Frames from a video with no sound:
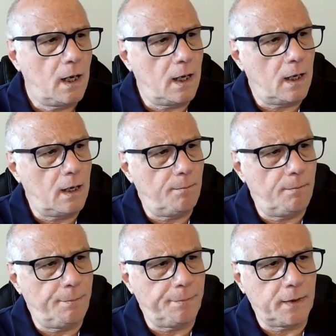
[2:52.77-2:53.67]

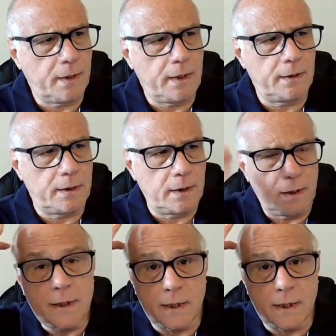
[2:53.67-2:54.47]
in